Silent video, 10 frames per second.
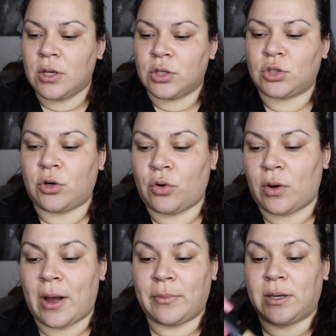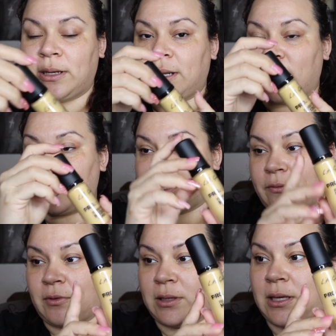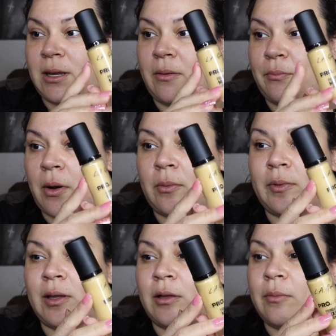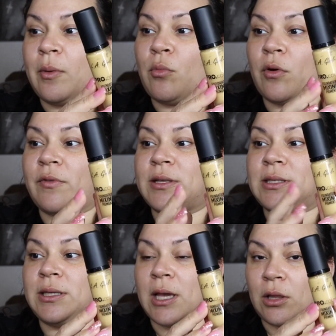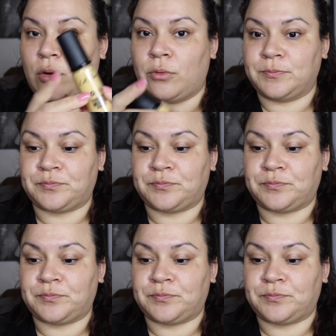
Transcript: So I'm gonna need definitely probably a little bit more of this yellow,